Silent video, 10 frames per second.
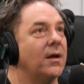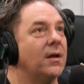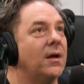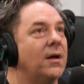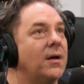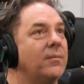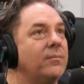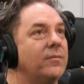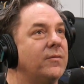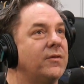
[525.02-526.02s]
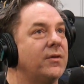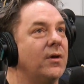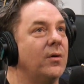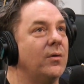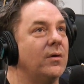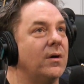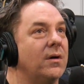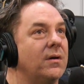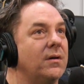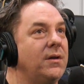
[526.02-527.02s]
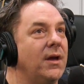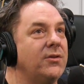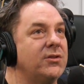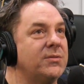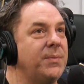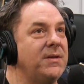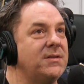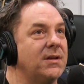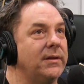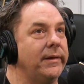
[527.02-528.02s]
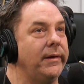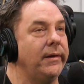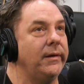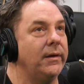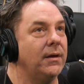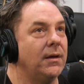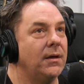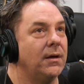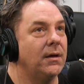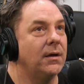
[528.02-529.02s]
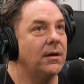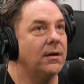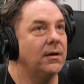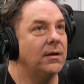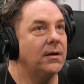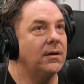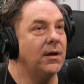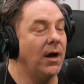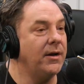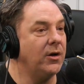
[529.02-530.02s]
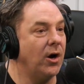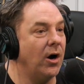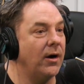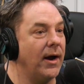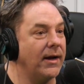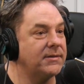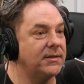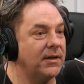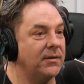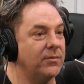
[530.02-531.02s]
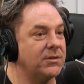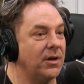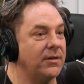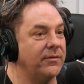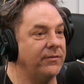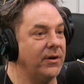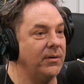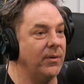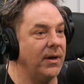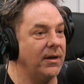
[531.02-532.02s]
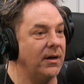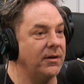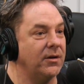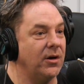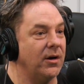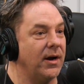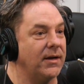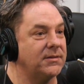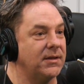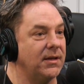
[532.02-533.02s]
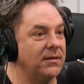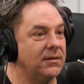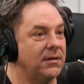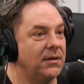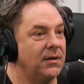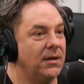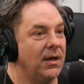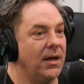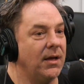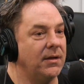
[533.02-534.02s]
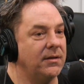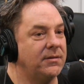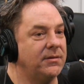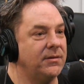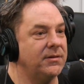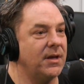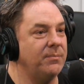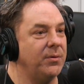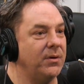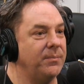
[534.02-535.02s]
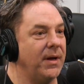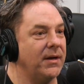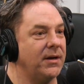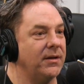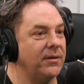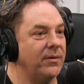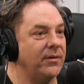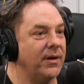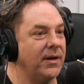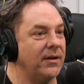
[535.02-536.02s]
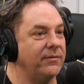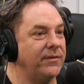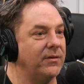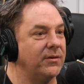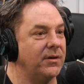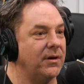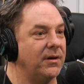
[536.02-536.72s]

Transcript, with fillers: Um so uh, yeah, just basically got in a car accident, was on the freeway, got in a car accident, and as soon as I pulled back on the road, I got a phone call.